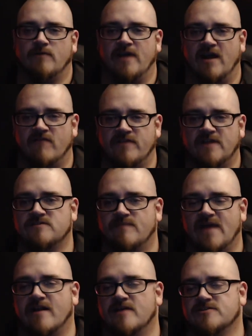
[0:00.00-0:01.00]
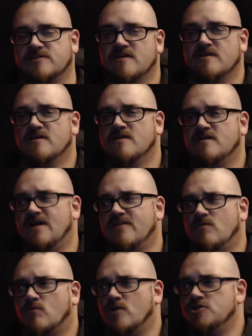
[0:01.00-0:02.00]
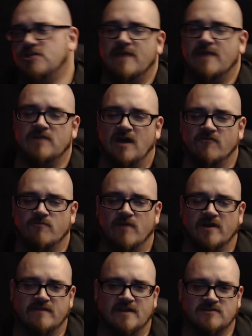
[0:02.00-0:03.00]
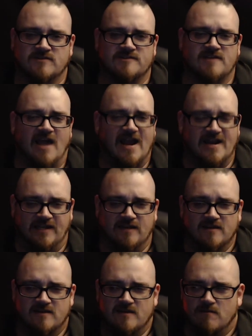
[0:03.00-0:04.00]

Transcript: We have things about us, not that we're ashamed of, but that society